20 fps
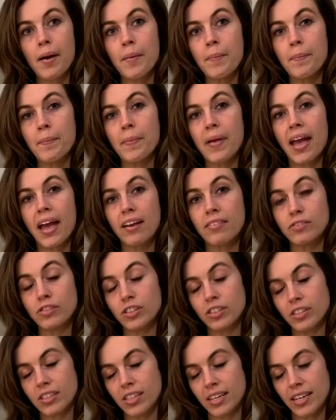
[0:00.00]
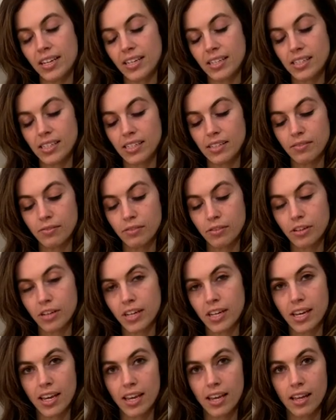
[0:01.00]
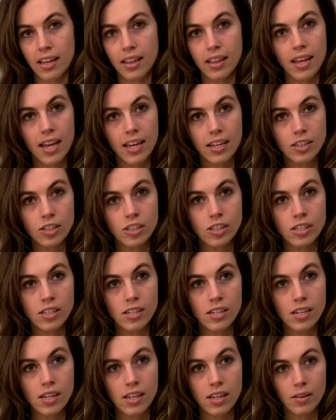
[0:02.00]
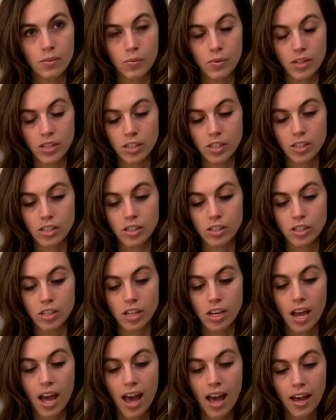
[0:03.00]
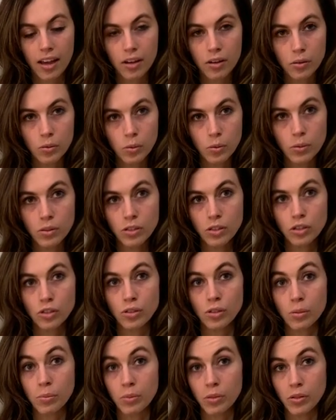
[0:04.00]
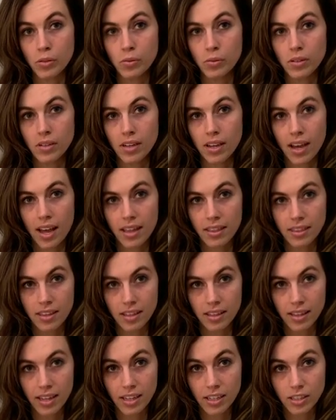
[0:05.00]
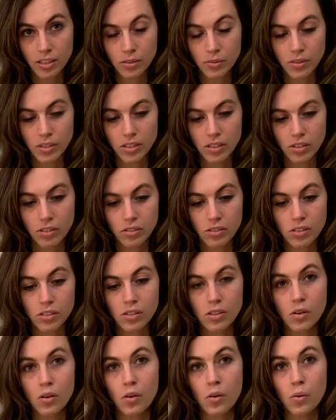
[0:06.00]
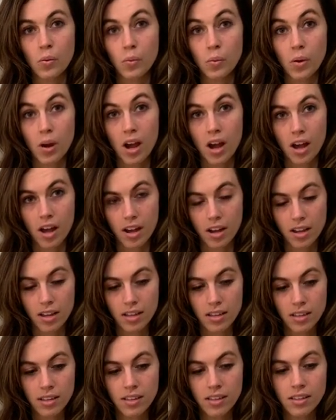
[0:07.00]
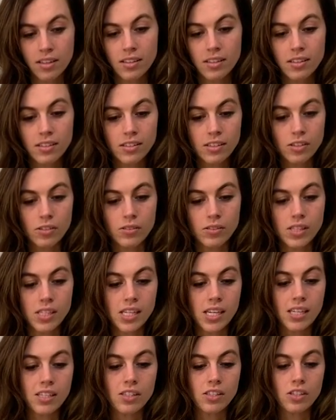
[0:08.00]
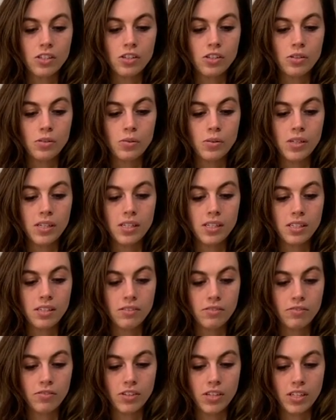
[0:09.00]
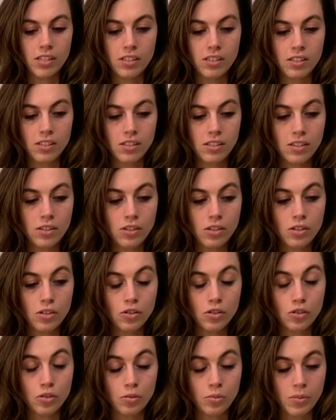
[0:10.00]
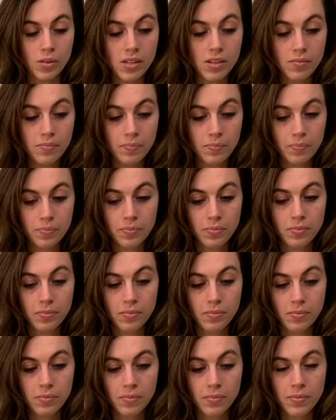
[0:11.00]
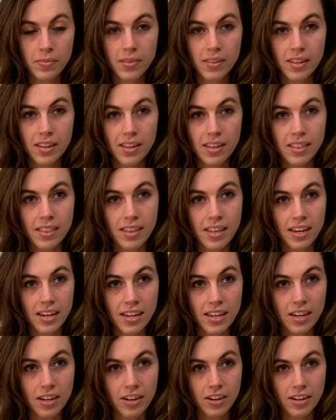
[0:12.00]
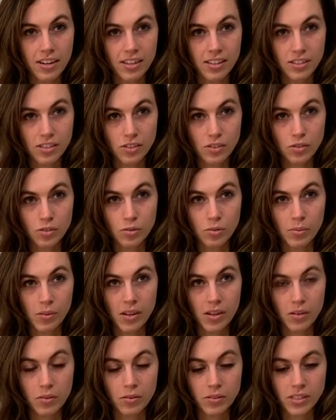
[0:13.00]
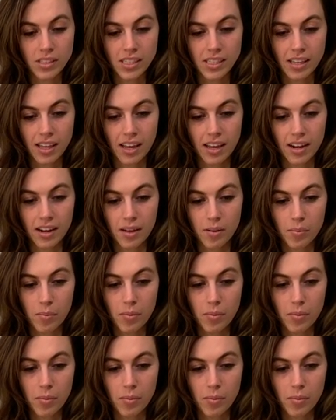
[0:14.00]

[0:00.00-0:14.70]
um, after the 1948 election, in which the Chicago Tribune got the election results wrong. So it says Dewey defeats Truman. And then here is Truman holding that